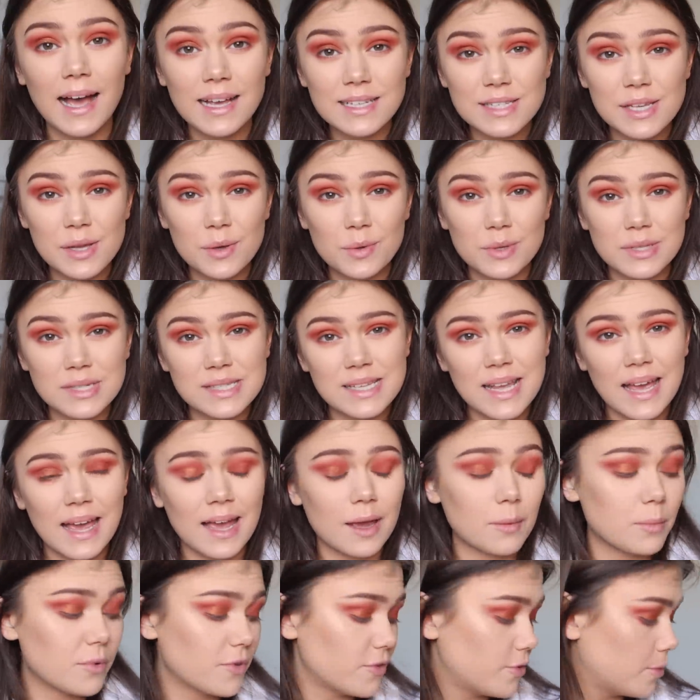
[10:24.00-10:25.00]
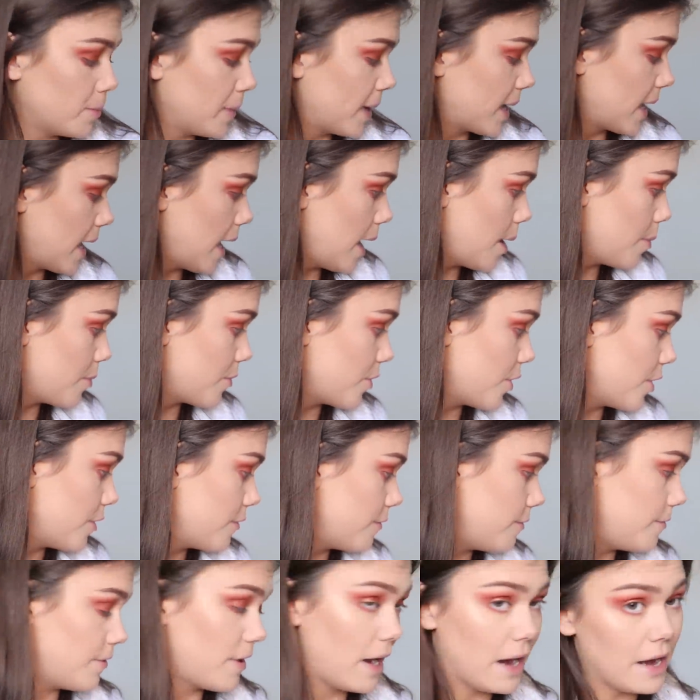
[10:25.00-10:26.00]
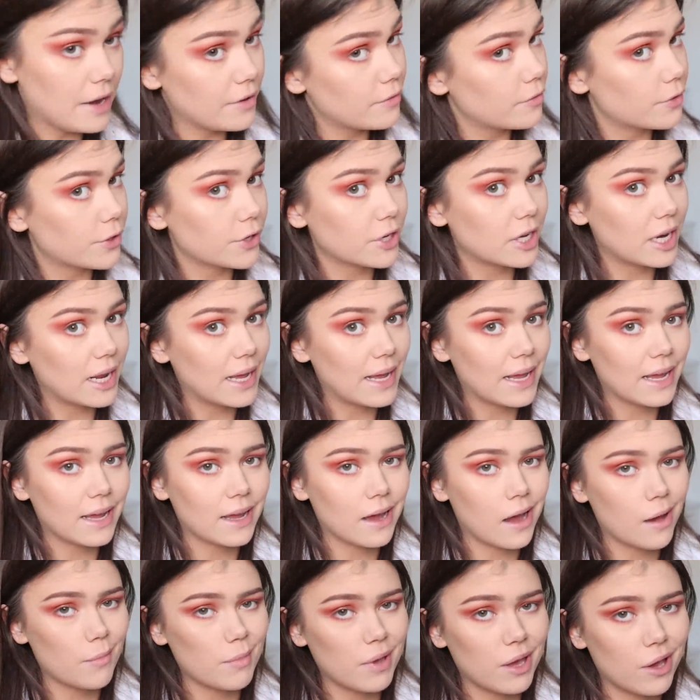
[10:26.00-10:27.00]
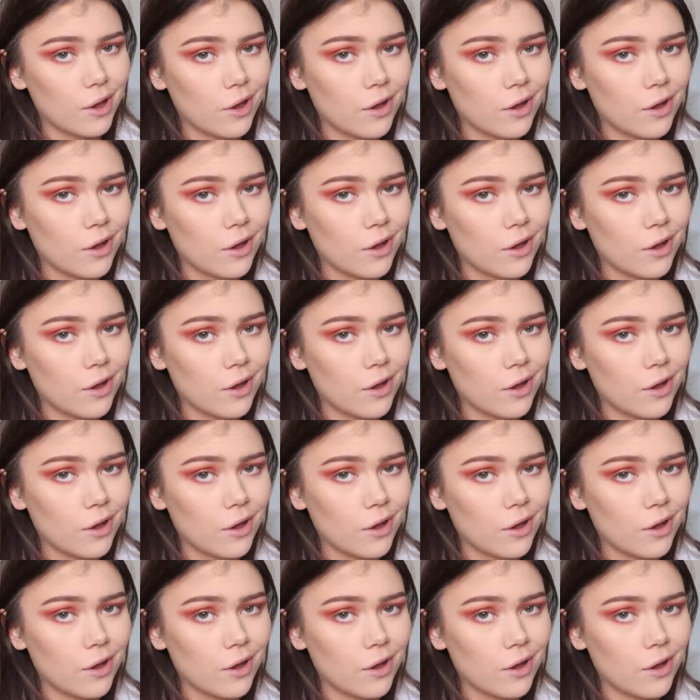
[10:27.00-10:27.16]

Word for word: As I was saying before my camera very rudely cut me